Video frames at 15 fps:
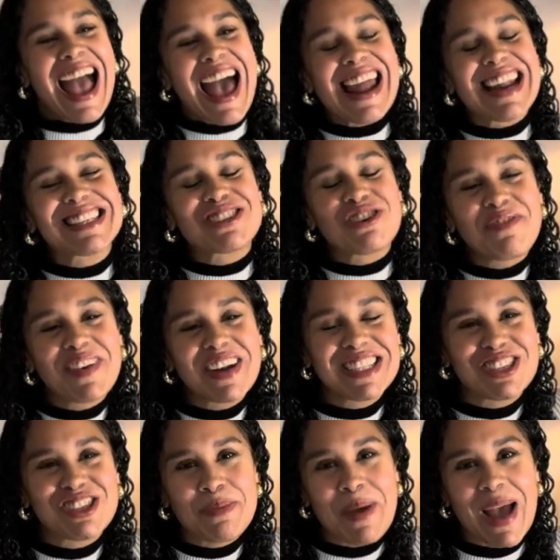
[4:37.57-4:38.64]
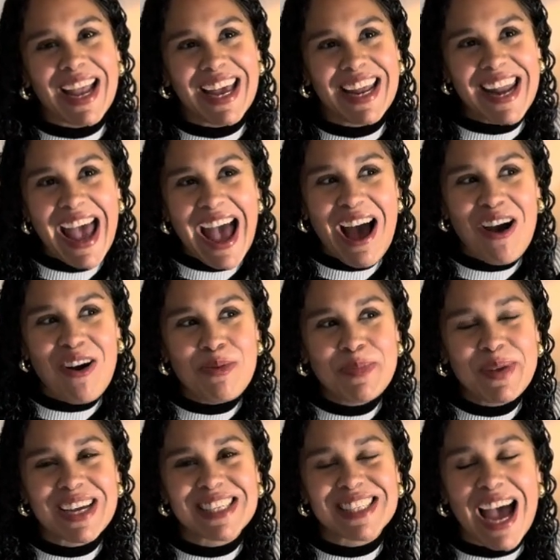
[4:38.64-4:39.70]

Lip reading: And it's so funny to look back at now because